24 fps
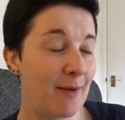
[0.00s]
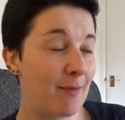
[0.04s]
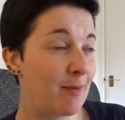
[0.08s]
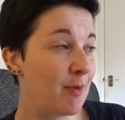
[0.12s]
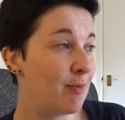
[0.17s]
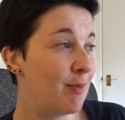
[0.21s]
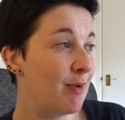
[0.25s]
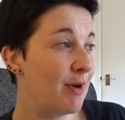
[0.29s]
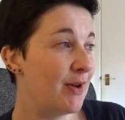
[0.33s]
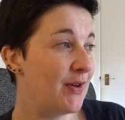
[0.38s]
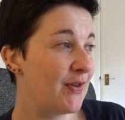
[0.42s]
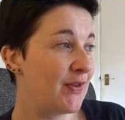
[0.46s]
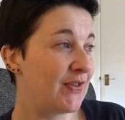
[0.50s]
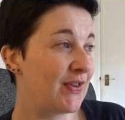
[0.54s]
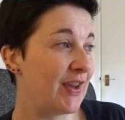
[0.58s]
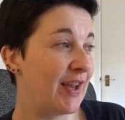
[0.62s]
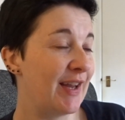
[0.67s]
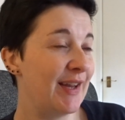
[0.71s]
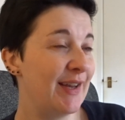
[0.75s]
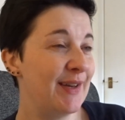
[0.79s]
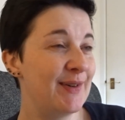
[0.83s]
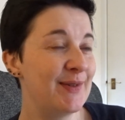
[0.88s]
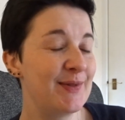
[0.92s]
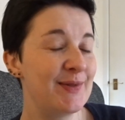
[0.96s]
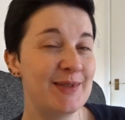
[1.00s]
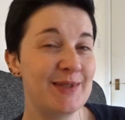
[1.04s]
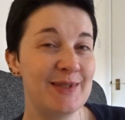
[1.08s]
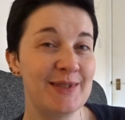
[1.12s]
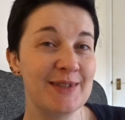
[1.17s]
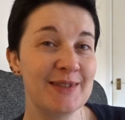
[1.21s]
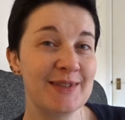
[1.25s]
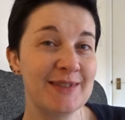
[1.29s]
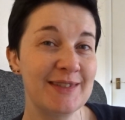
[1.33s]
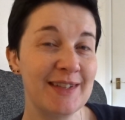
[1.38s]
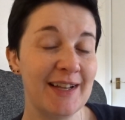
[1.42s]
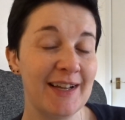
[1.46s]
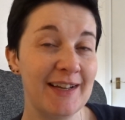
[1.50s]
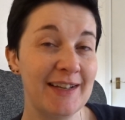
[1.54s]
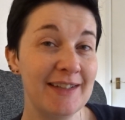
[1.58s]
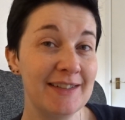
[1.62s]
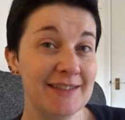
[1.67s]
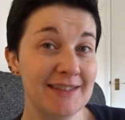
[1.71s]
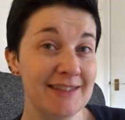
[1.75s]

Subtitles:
happy birthday, and he was just like,